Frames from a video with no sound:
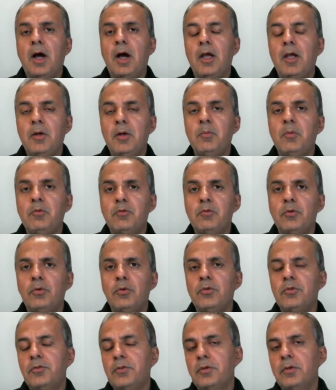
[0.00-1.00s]
IM, of
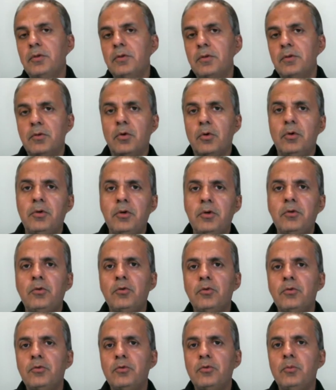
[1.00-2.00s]
course,
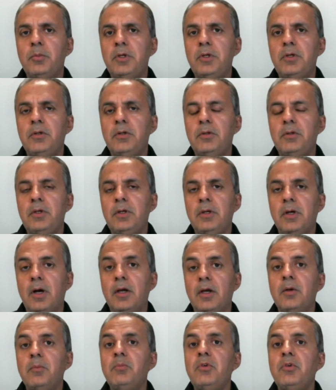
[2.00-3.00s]
continues to be the
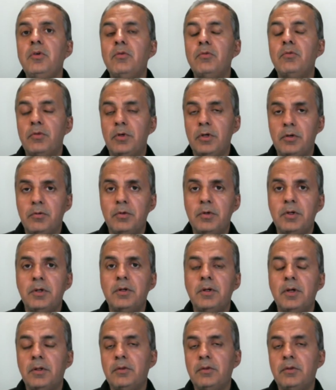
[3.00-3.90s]
IMG favorite,